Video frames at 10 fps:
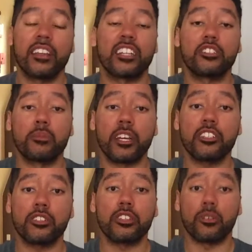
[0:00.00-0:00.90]
that you make
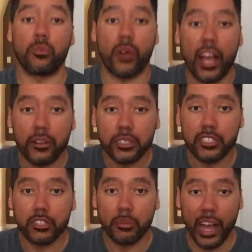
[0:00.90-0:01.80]
sure you're
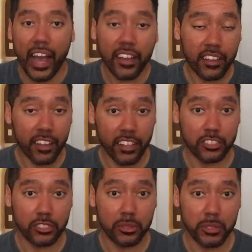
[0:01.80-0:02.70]
rounding your back as
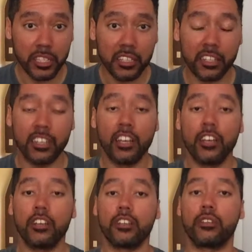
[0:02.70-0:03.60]
you're doing it.
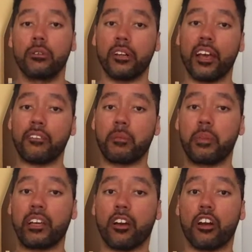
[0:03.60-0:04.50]
You don't want to have a
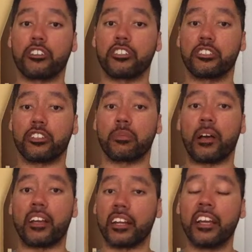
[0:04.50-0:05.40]
big arch in your
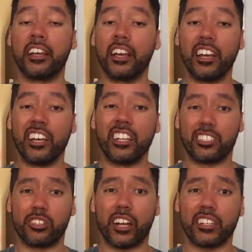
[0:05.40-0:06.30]
spine
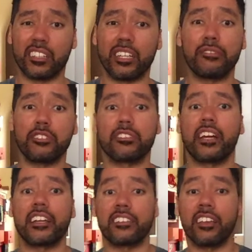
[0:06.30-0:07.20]
and trying to lift your
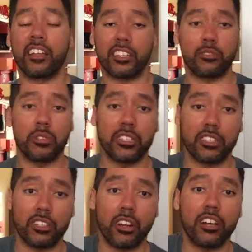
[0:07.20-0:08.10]
legs. That's really going
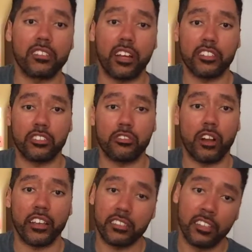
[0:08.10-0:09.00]
to cause a lot of
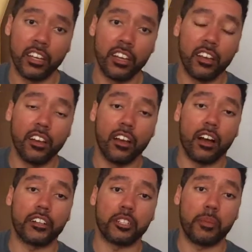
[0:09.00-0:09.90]
stress
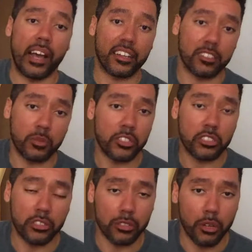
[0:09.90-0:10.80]
on your back and especially
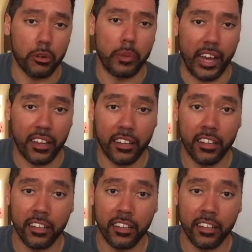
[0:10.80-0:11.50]
your lower back.